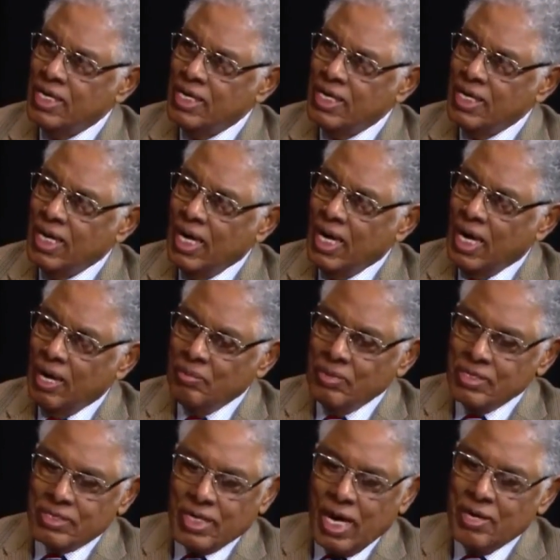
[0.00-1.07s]
All right. I
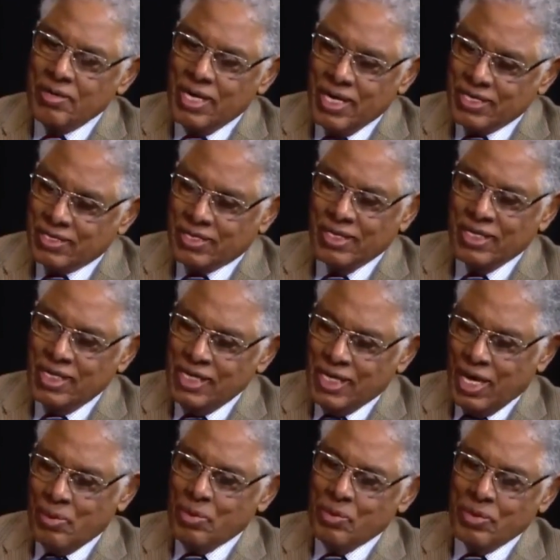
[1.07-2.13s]
mean, eh, Scalia,
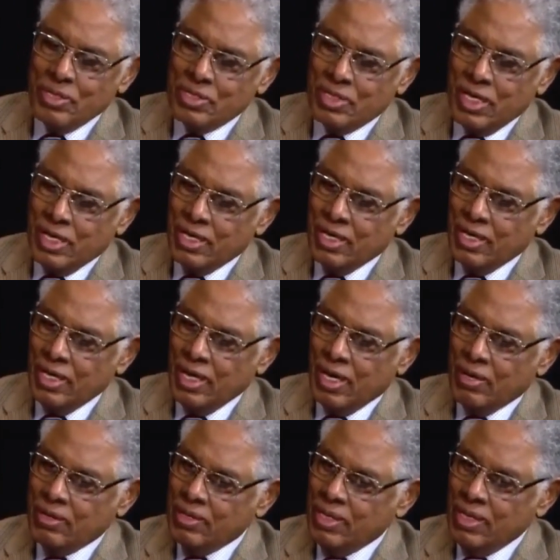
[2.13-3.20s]
I remember was saying, you
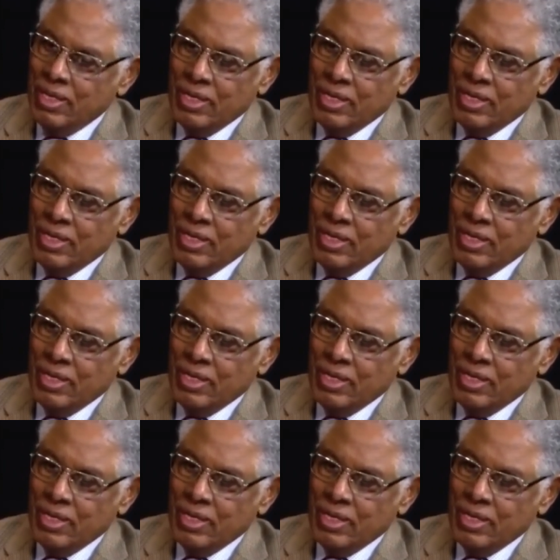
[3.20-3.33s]
know,